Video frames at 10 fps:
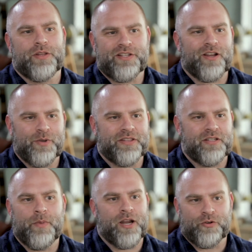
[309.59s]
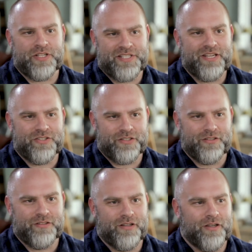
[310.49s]
they talk about the
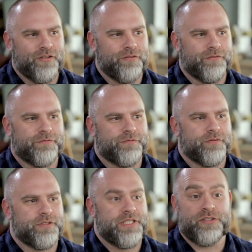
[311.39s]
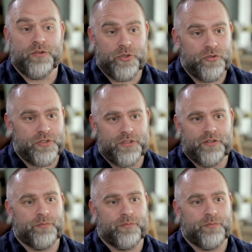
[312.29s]
democratization of distribution,